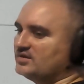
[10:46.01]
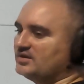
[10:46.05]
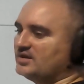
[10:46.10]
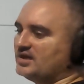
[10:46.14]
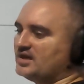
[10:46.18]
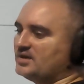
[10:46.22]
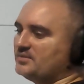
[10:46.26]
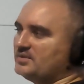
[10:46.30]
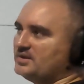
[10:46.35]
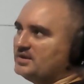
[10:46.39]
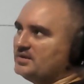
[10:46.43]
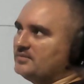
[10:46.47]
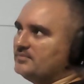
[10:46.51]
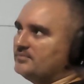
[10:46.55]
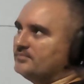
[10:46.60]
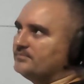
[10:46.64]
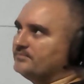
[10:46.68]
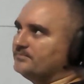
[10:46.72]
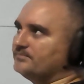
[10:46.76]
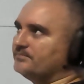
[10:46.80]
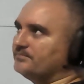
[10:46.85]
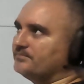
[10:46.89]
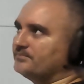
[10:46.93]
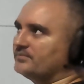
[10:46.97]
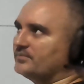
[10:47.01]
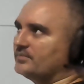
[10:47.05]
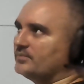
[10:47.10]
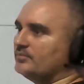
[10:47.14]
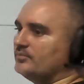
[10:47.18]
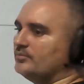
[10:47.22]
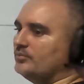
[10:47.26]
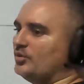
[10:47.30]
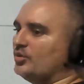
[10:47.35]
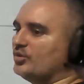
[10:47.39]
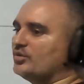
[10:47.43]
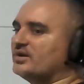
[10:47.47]
gotta be
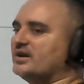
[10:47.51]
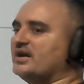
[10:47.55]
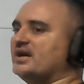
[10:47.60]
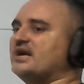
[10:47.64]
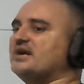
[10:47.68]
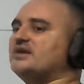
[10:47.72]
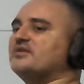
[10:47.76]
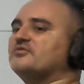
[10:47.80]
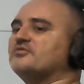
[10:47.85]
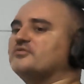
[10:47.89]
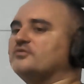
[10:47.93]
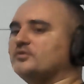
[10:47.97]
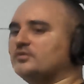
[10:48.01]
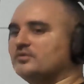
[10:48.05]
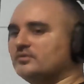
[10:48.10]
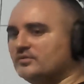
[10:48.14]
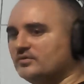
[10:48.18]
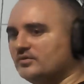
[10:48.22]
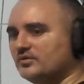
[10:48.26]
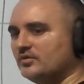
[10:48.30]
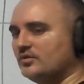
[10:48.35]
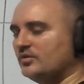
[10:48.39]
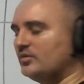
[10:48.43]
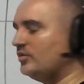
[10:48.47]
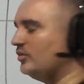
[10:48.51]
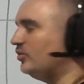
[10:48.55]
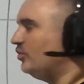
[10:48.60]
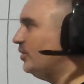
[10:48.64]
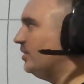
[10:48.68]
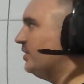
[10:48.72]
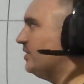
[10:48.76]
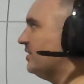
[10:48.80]
more careful with